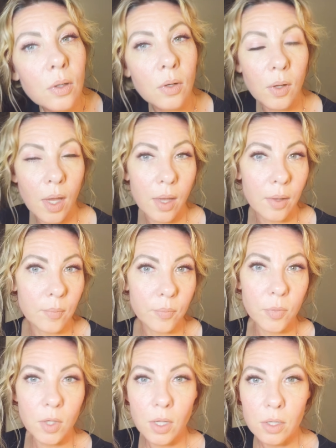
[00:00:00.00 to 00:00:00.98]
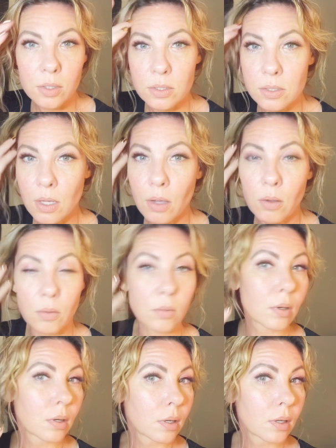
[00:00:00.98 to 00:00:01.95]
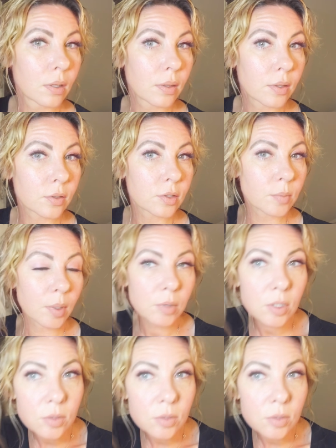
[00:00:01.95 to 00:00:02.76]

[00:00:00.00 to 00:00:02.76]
Okay, so there's my